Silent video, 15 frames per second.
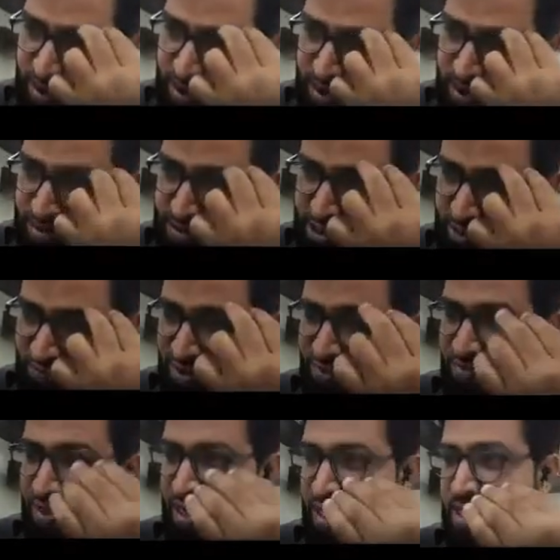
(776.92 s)
And the
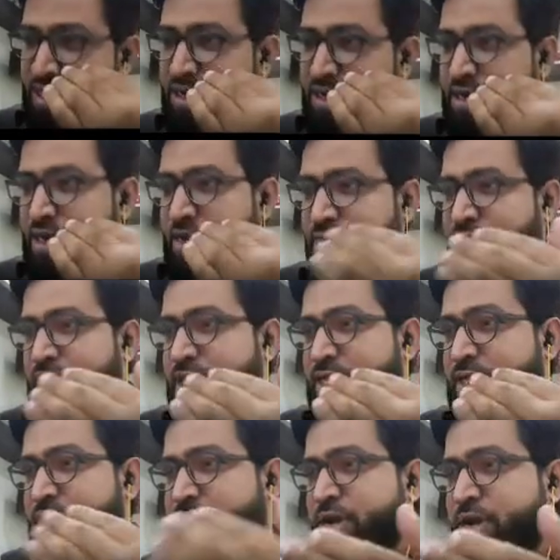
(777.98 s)
way we are
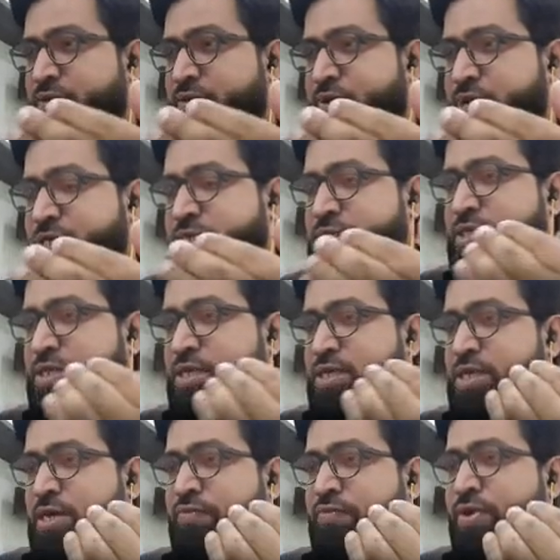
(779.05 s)
defining the fact function, the
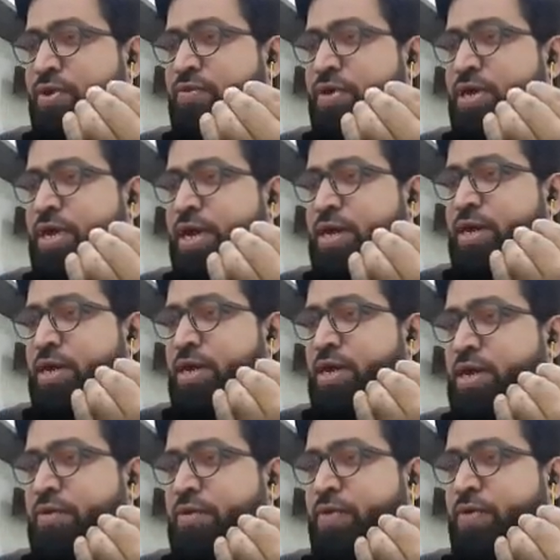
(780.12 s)
same way we can
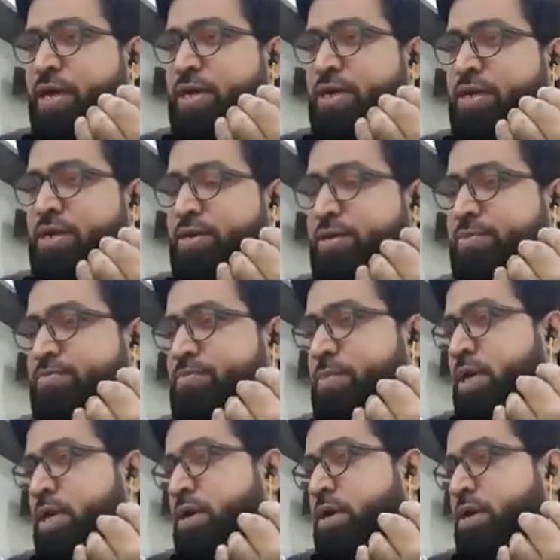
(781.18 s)
define
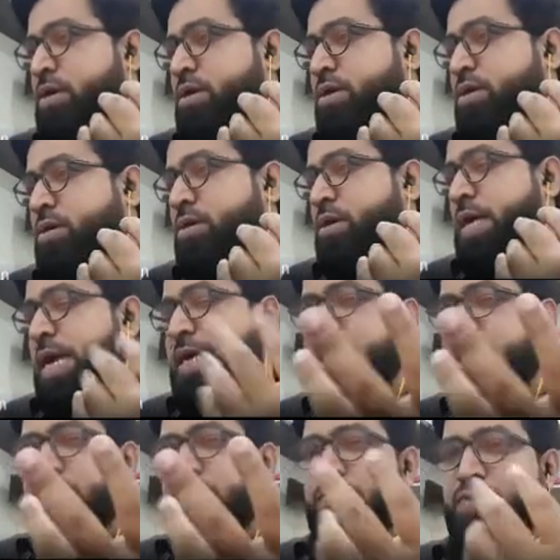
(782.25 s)

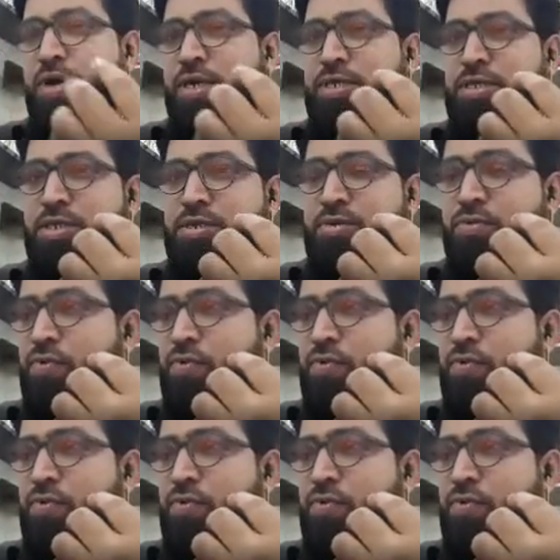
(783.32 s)
any other function.